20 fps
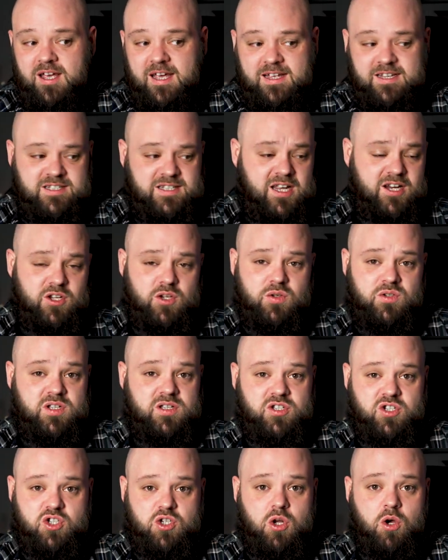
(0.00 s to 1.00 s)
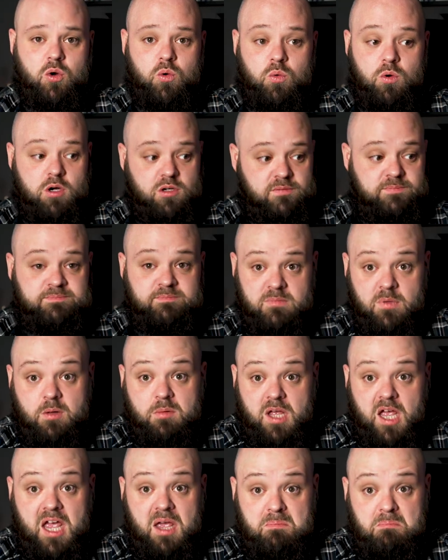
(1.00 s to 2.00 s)
instead of using the stock one
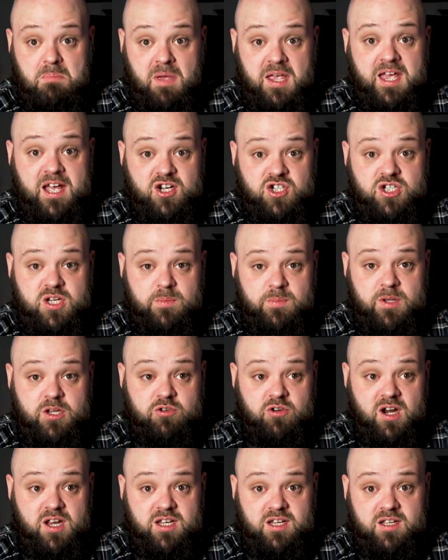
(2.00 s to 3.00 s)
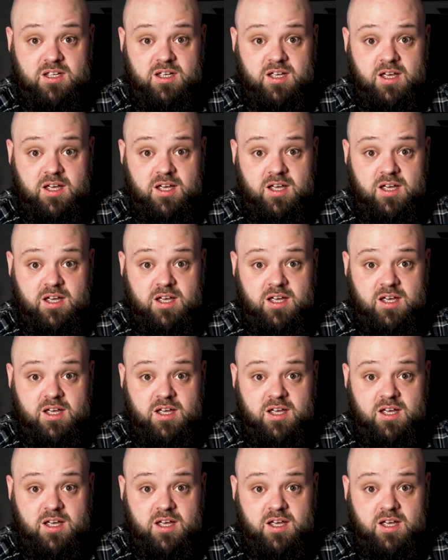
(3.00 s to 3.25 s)
may actually be great.